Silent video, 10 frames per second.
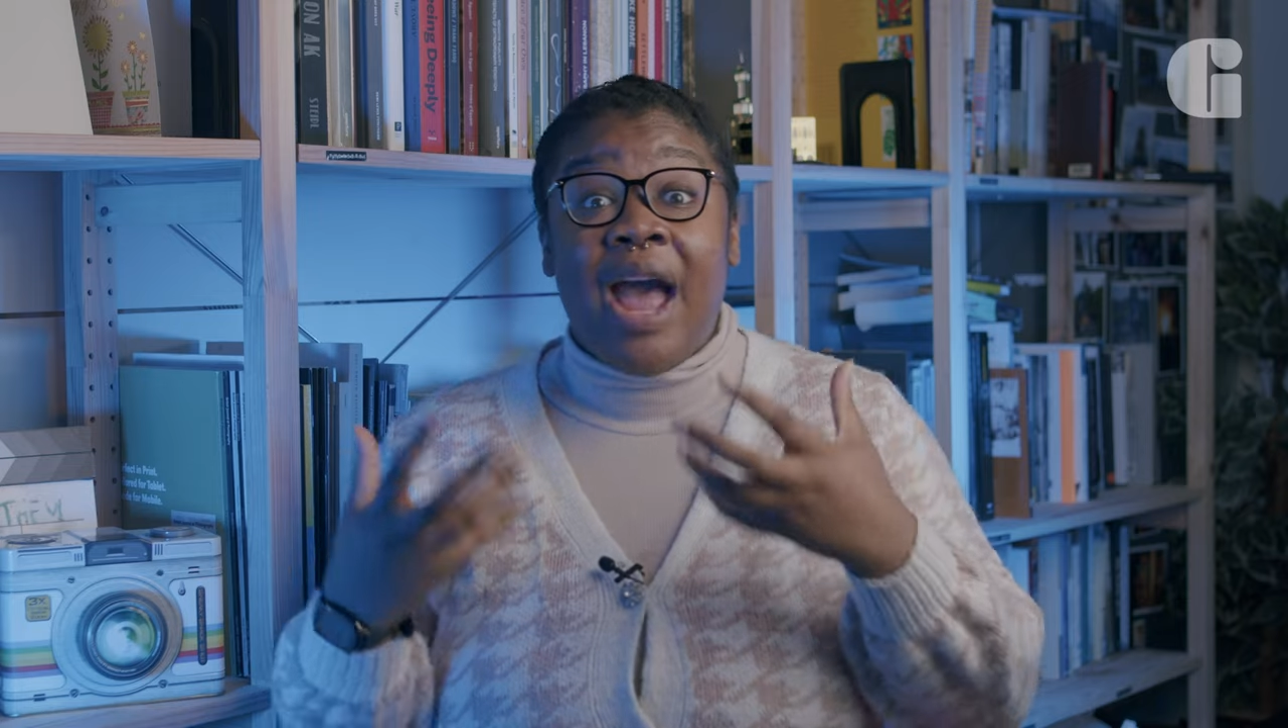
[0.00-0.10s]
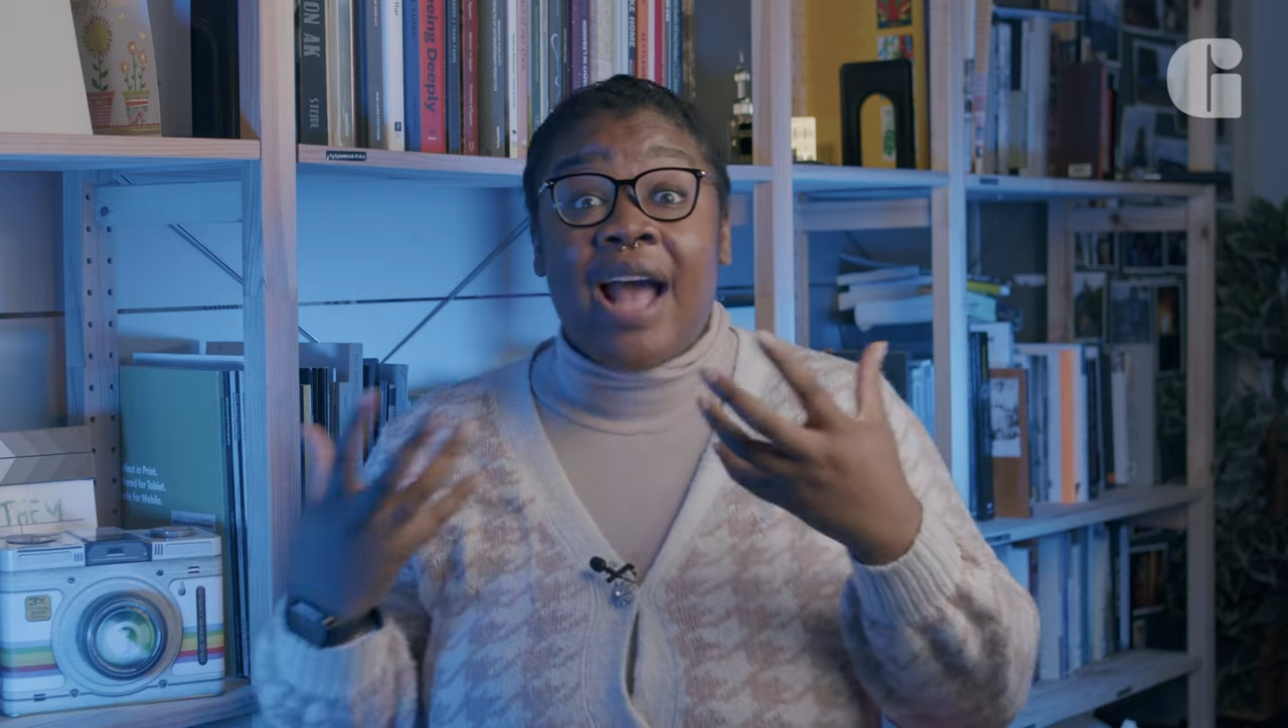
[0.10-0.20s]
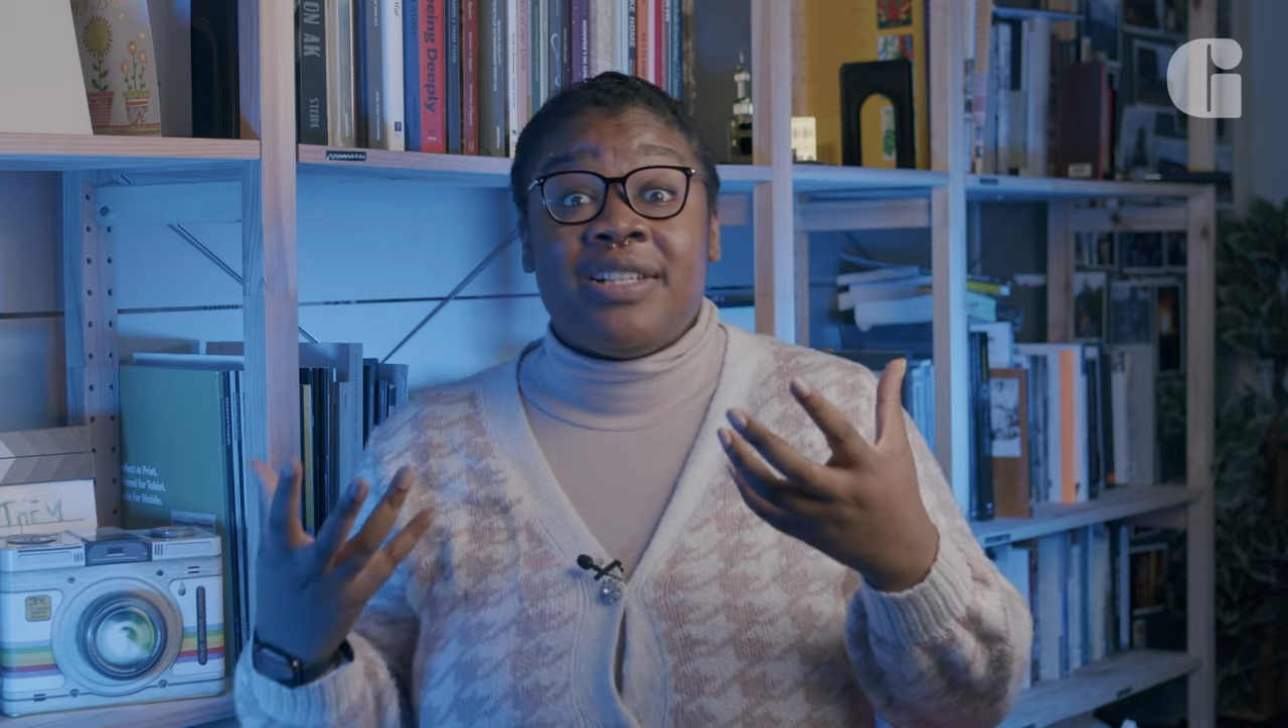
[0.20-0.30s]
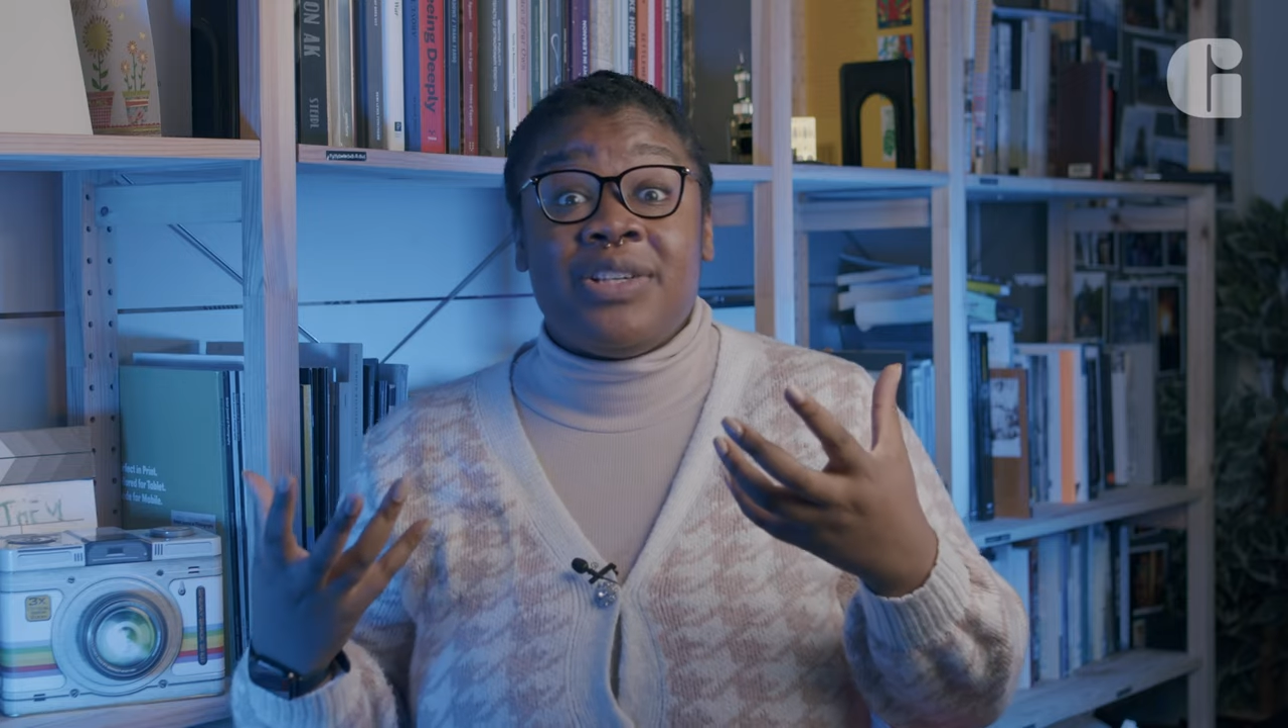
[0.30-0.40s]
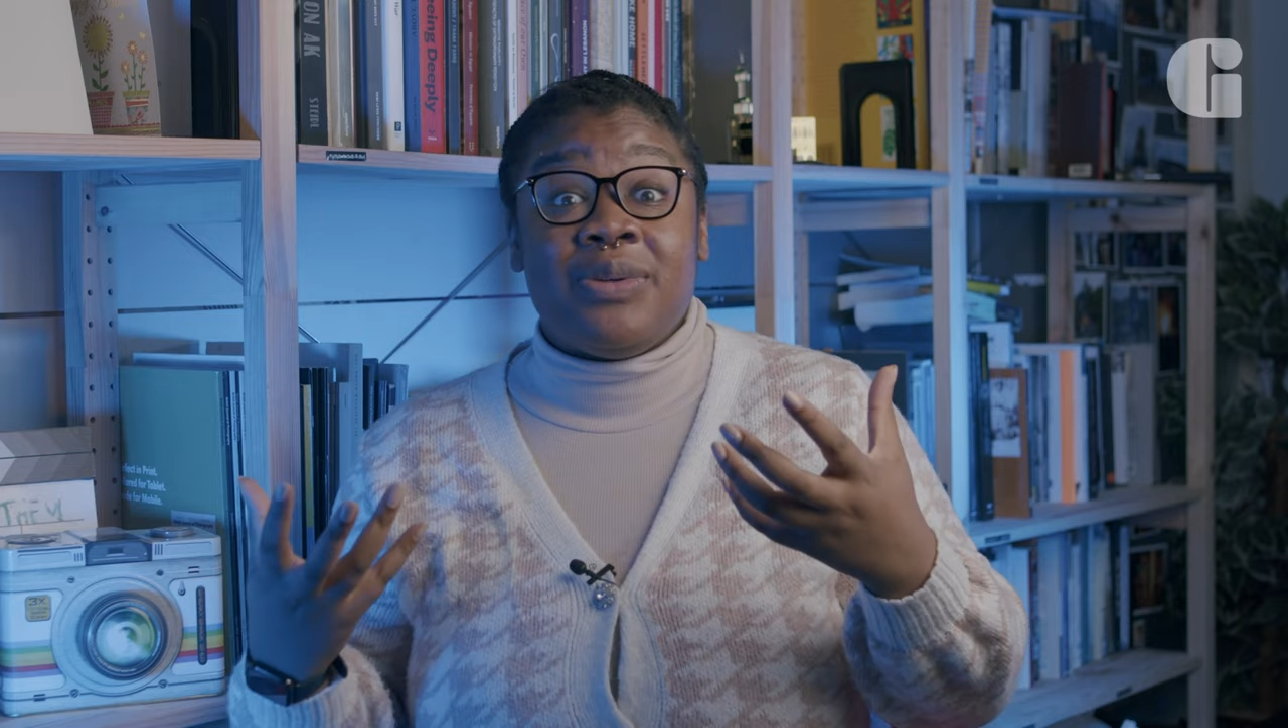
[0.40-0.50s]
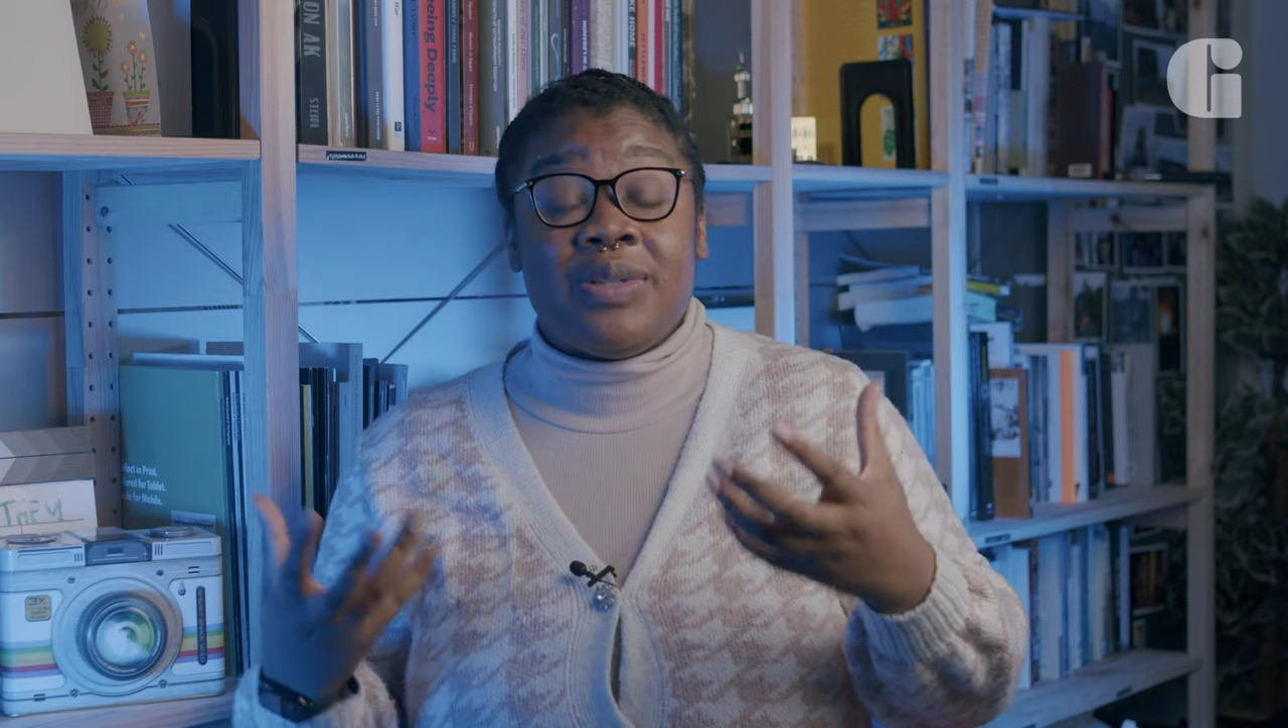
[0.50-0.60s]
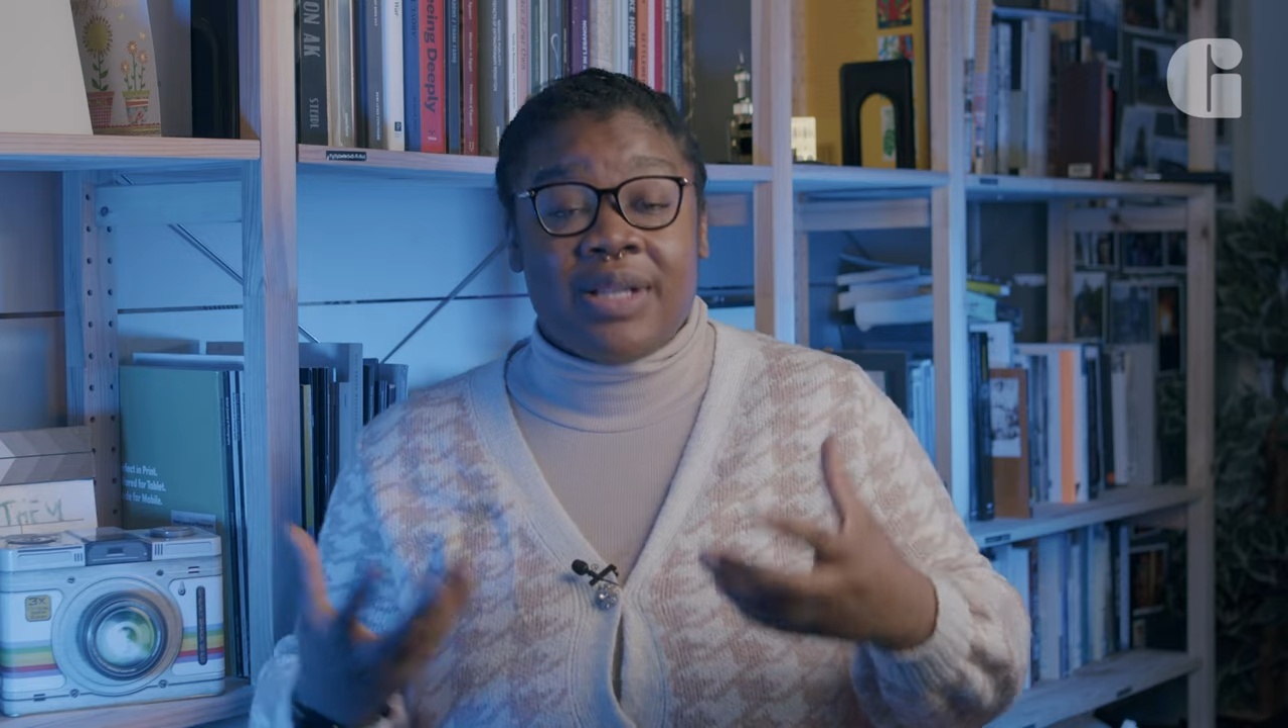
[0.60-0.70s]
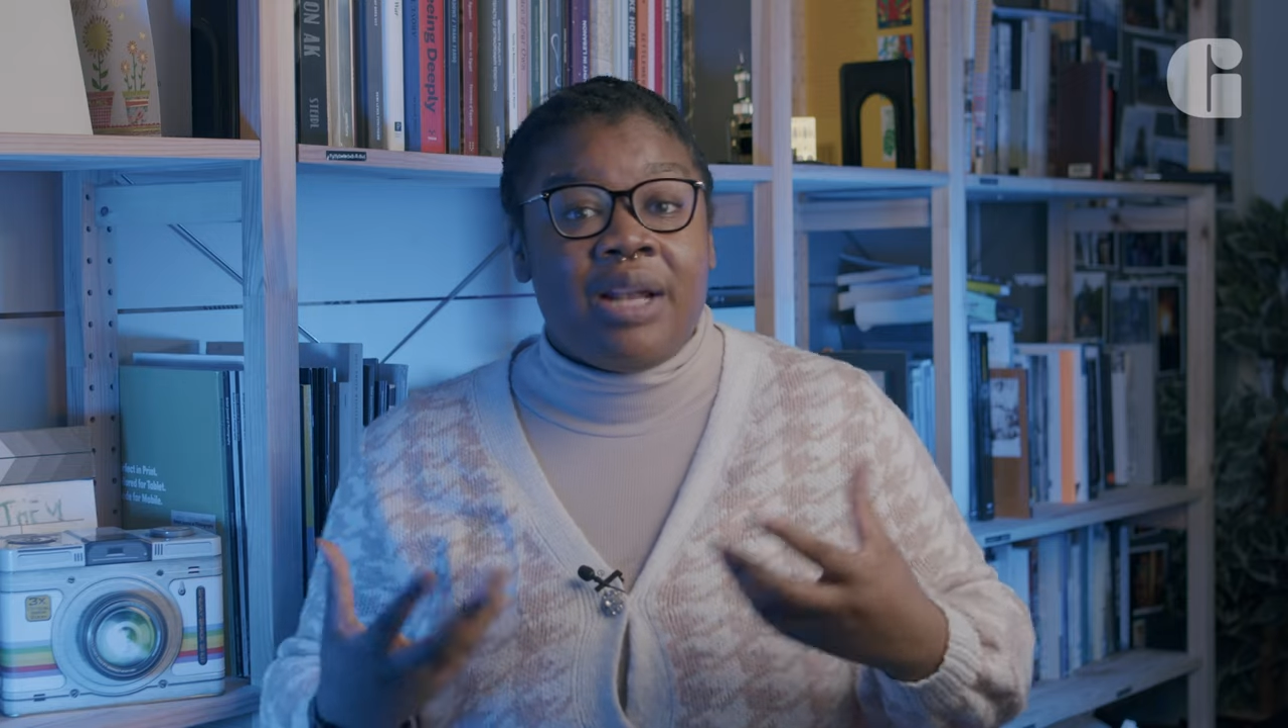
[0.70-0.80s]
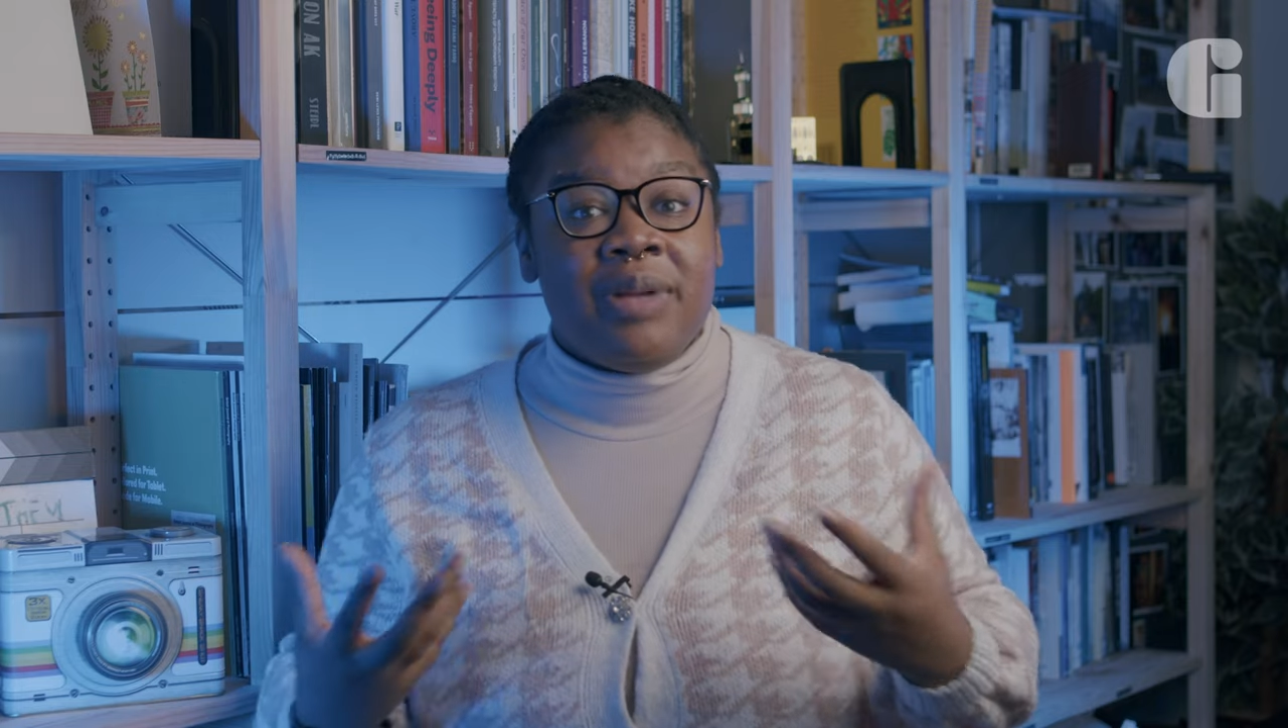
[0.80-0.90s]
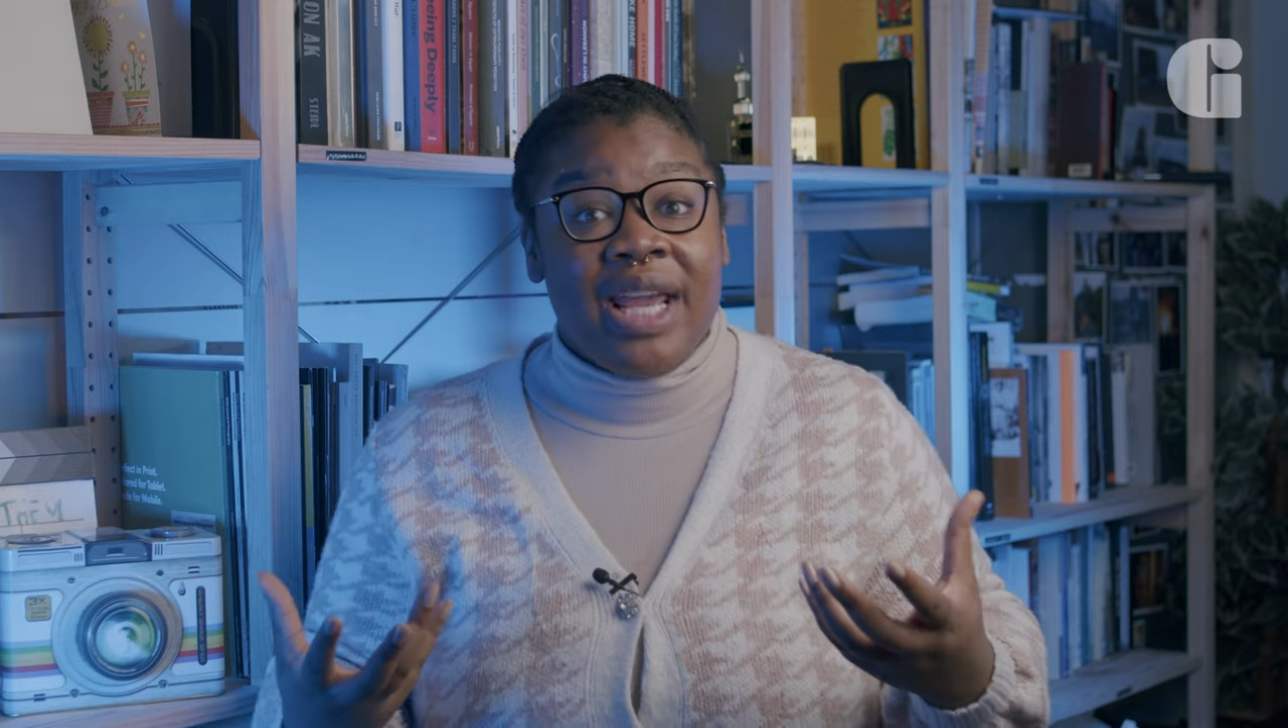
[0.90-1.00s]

attitudes, and